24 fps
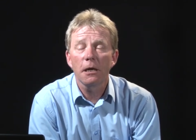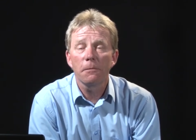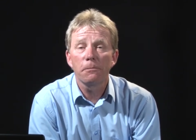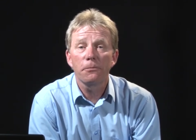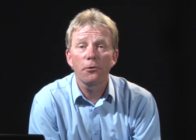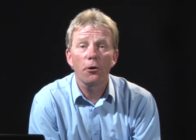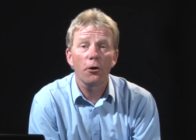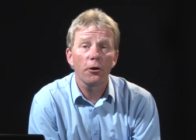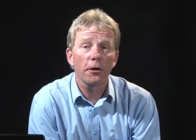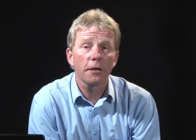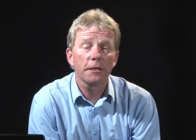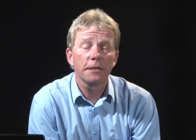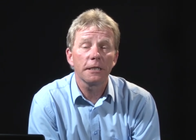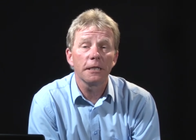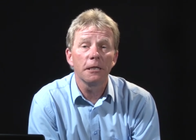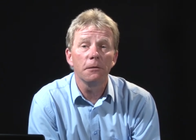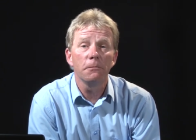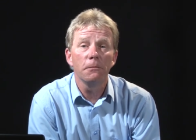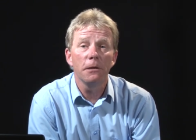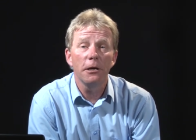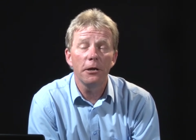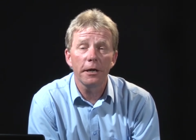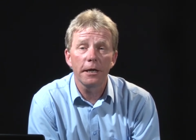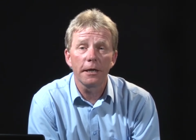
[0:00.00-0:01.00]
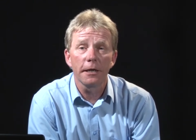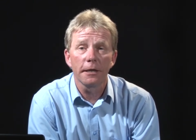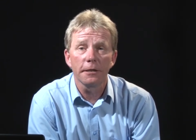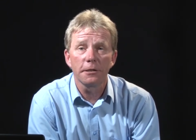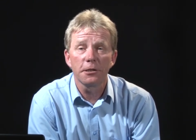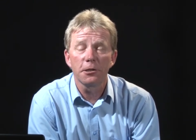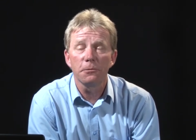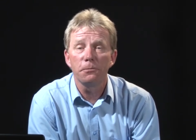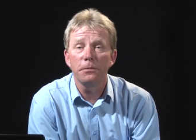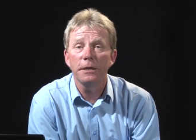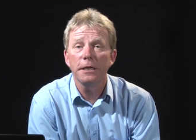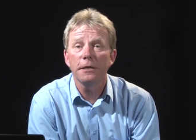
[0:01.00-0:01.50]
a product in America
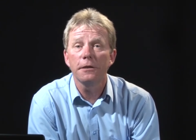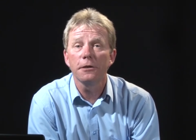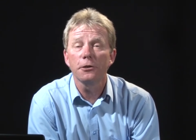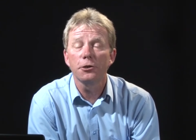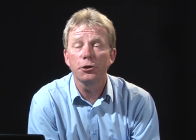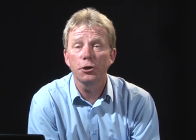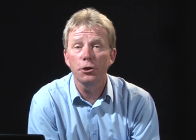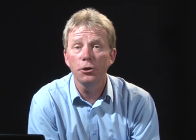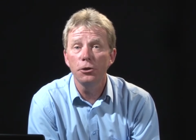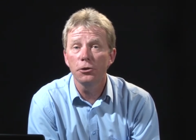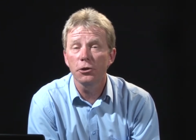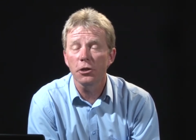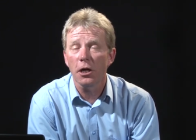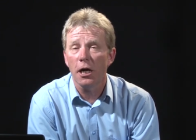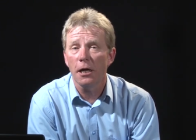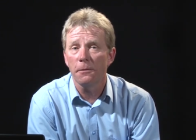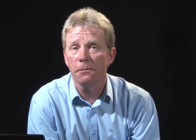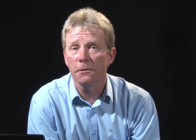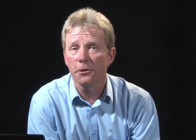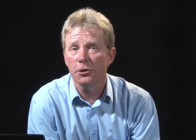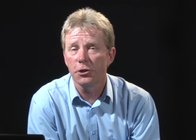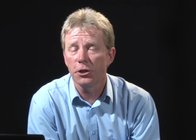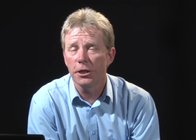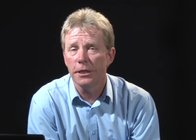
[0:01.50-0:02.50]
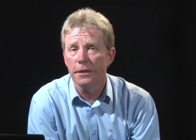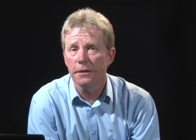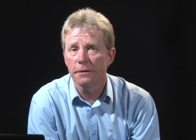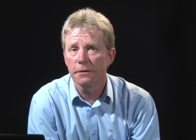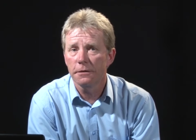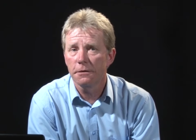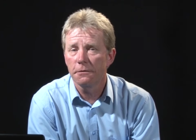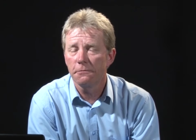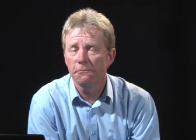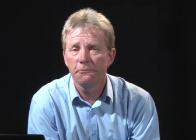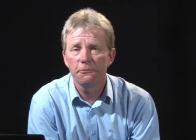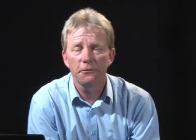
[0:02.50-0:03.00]
to be the shoe shine
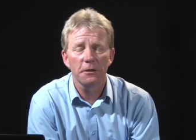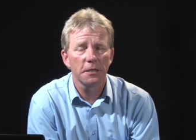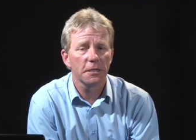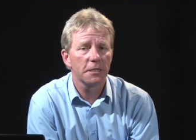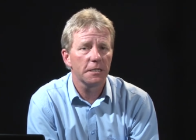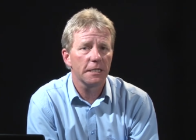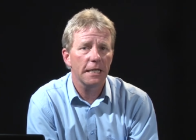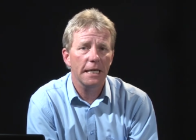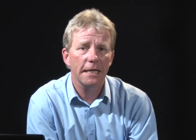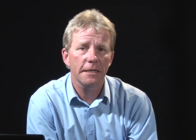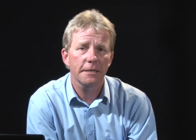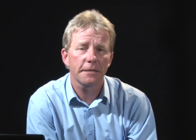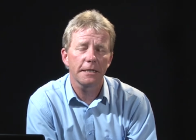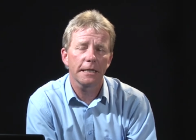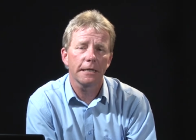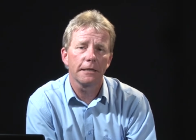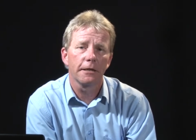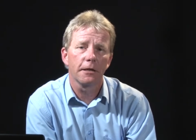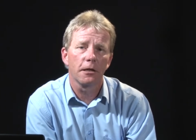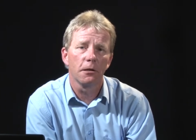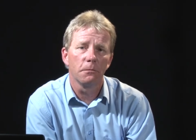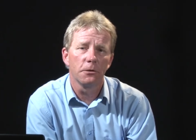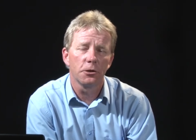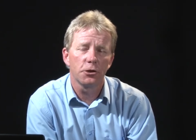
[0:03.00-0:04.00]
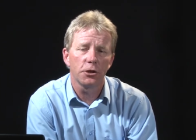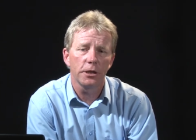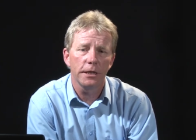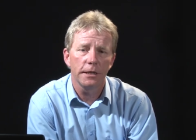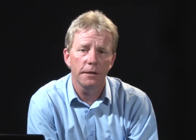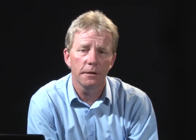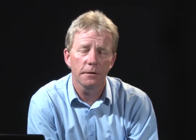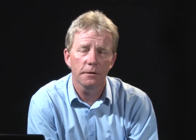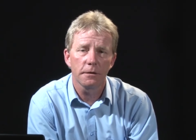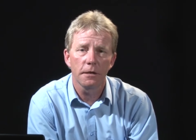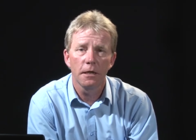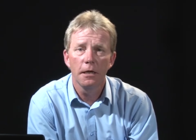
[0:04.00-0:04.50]
machines. Fantastic little
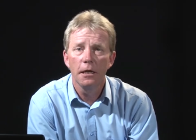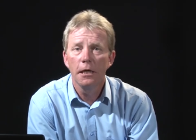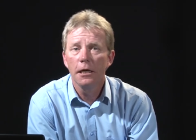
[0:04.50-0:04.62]
machines.